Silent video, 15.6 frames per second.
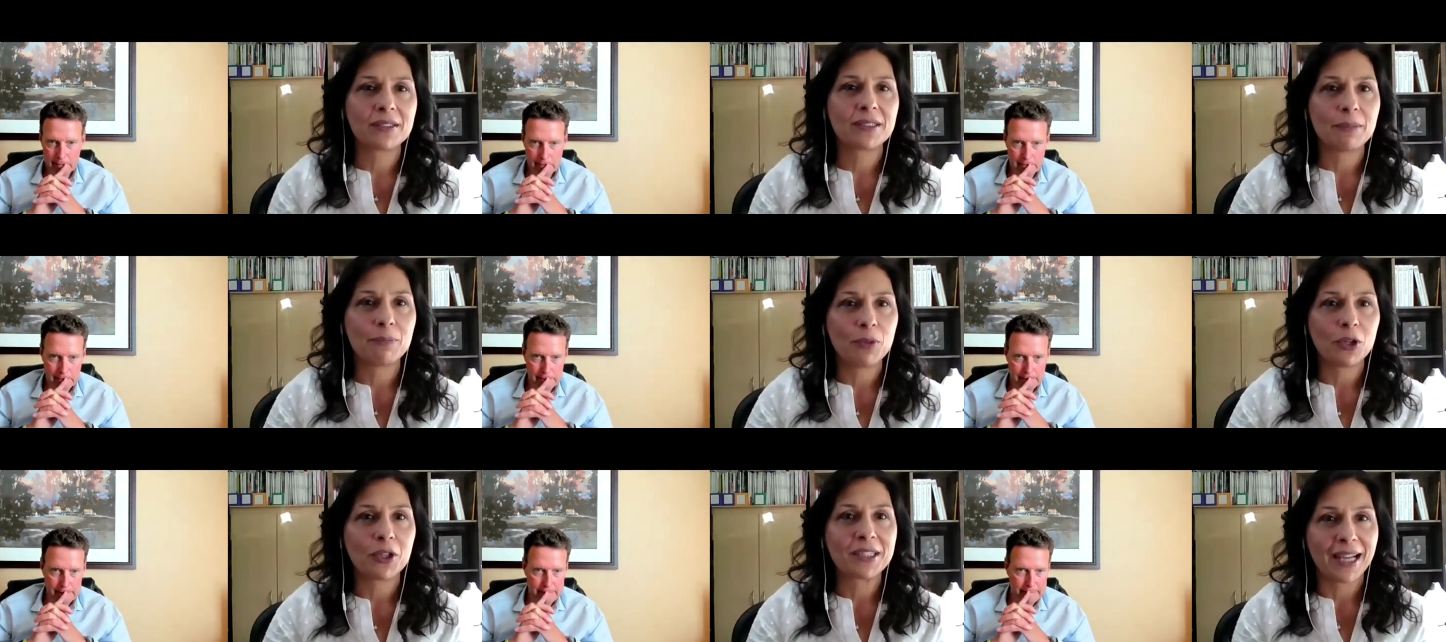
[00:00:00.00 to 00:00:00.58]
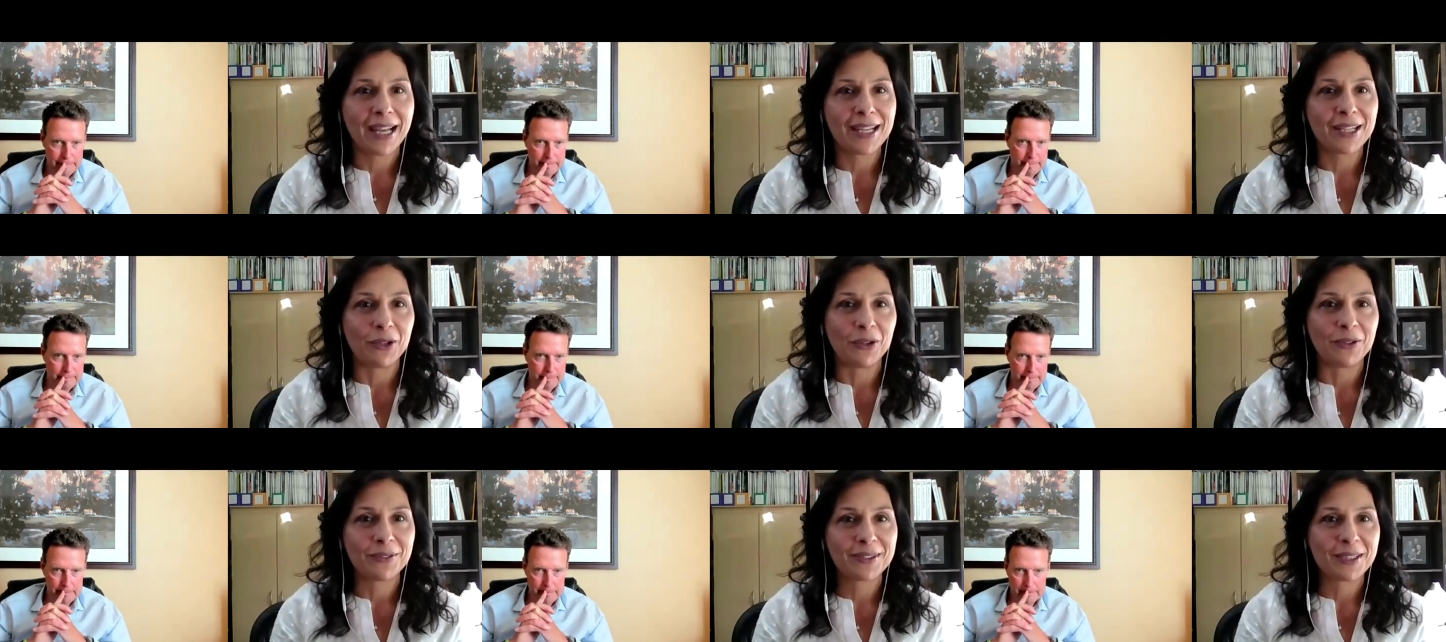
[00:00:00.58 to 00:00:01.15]
Speaker 1: the book
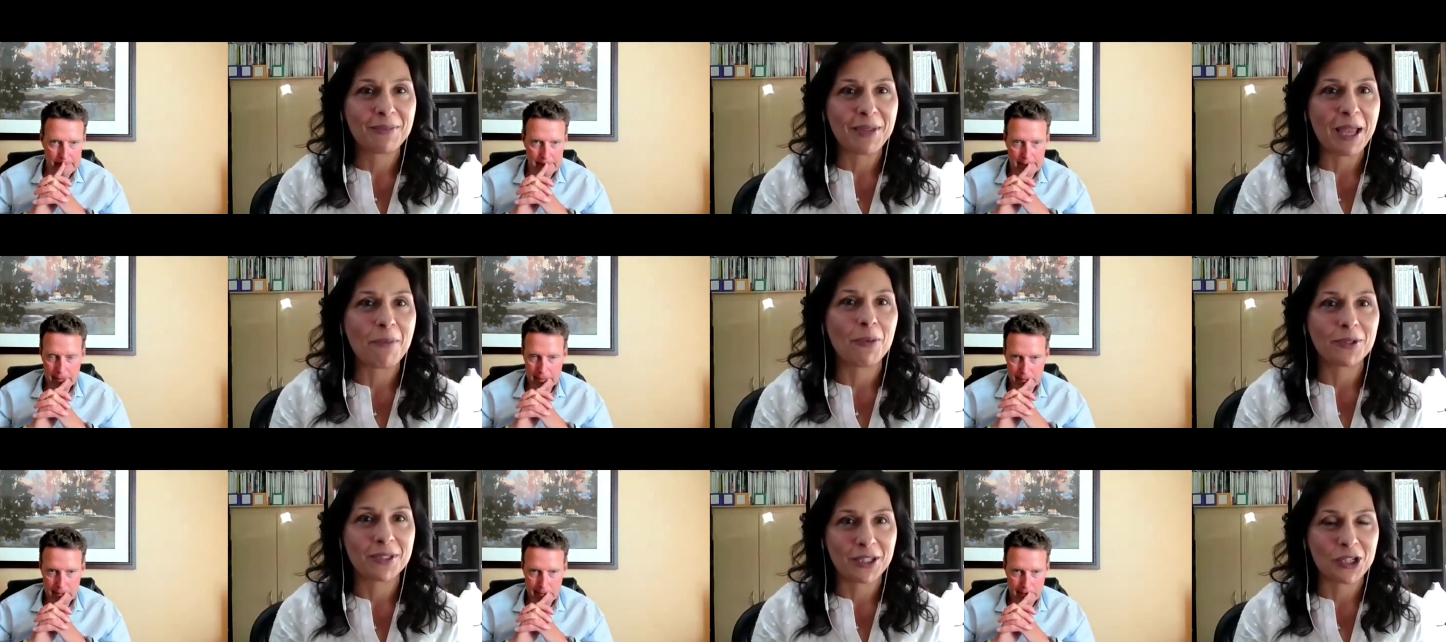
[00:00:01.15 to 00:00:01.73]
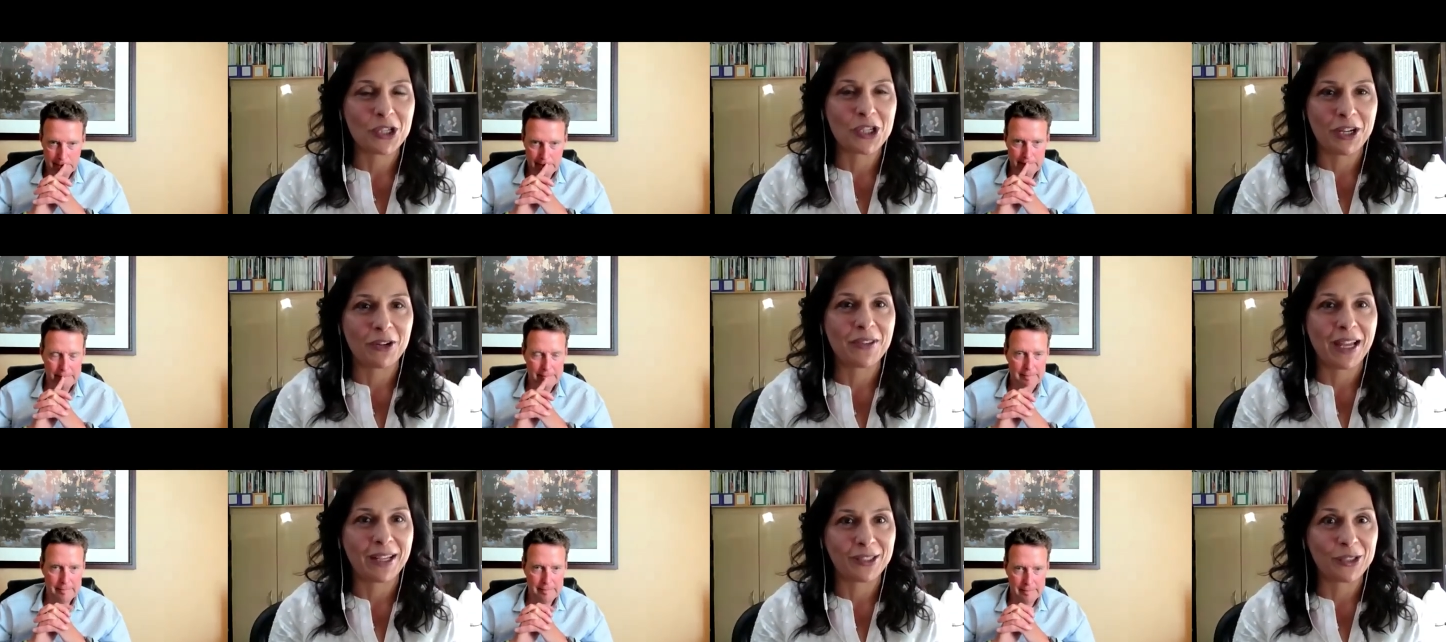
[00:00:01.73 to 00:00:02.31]
title to be able to
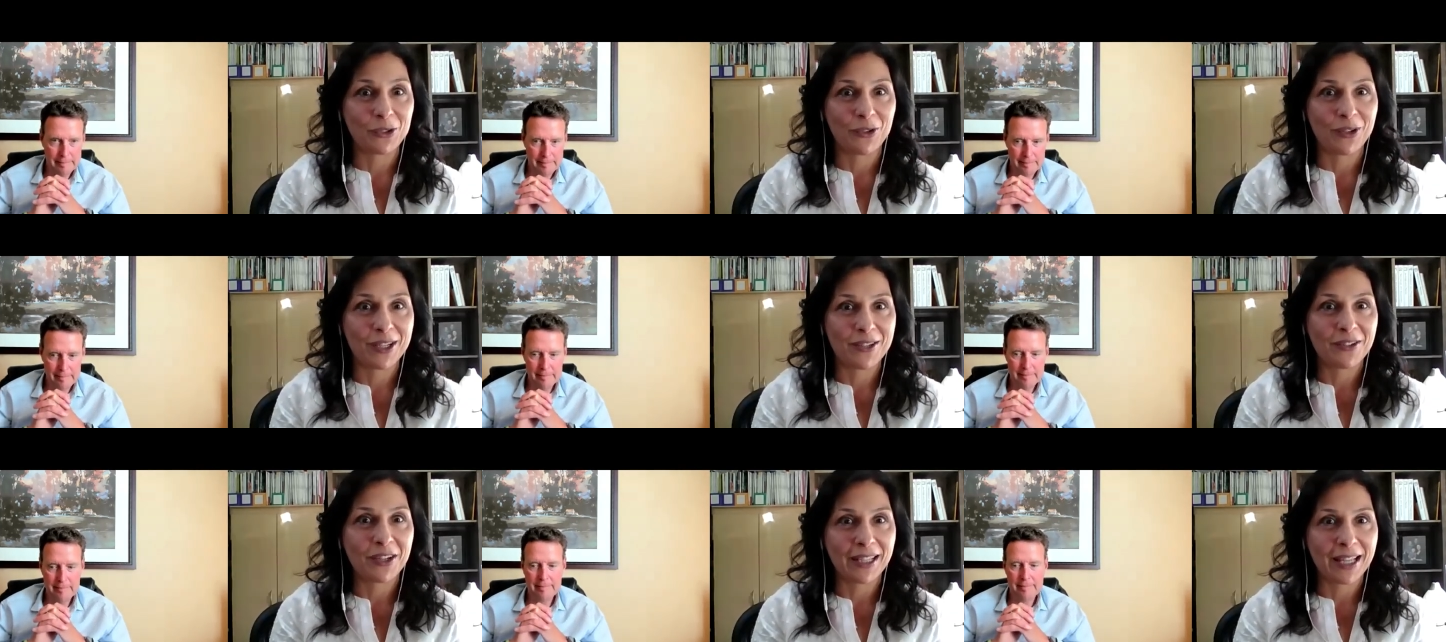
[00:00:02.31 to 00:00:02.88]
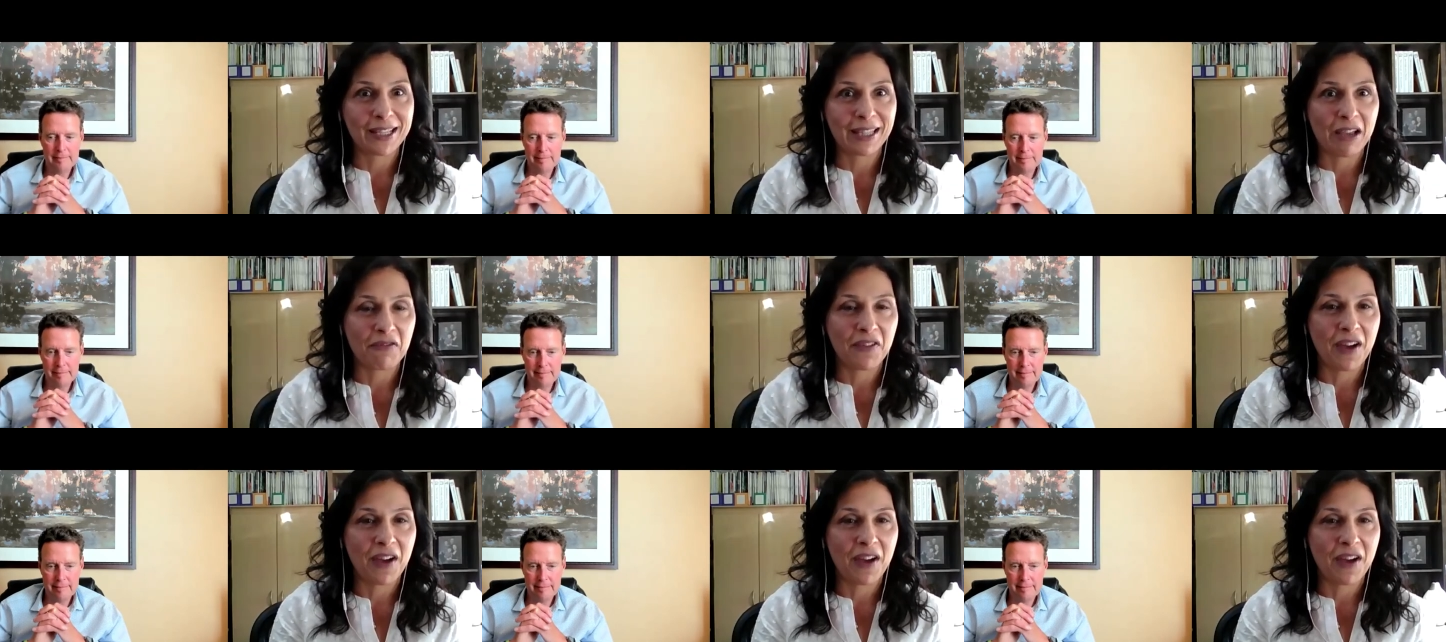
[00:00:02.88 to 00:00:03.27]
share that story you've got like that